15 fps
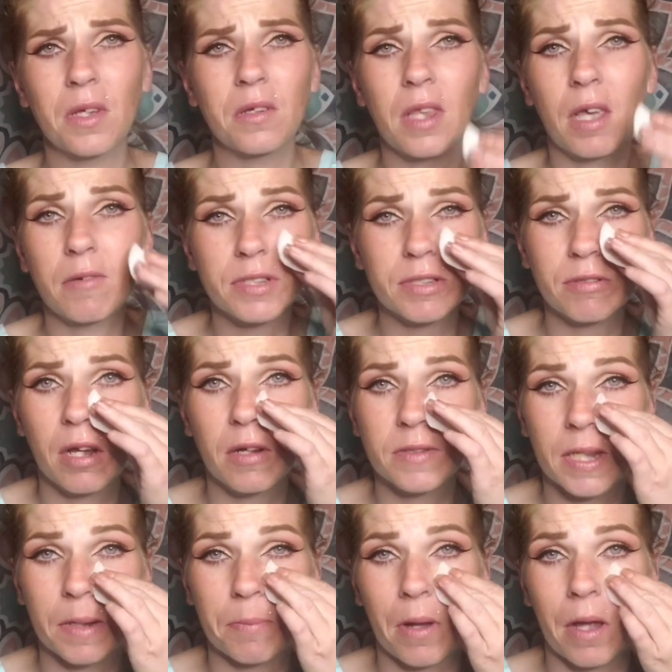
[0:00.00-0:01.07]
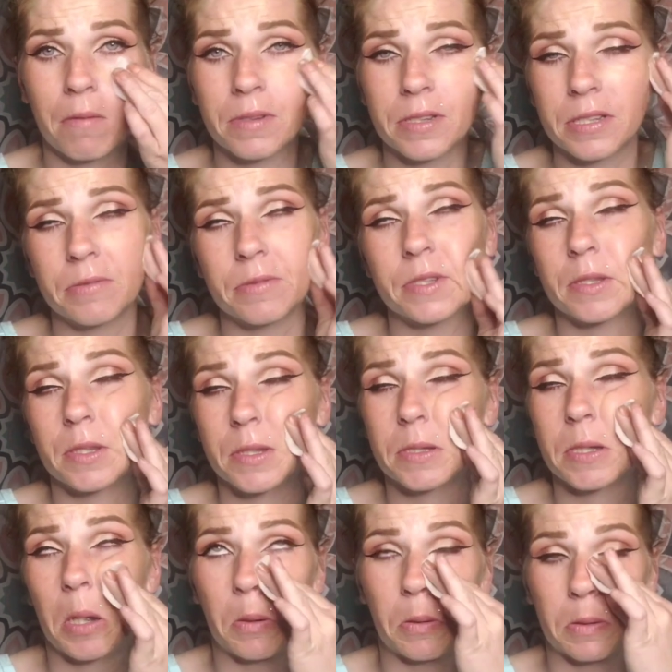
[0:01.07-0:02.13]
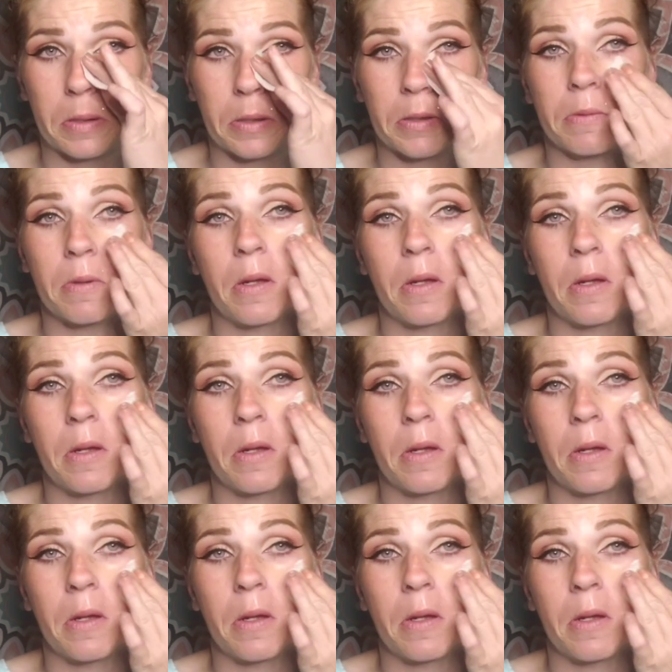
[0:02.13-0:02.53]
Oh, that was gross. I probably used totally the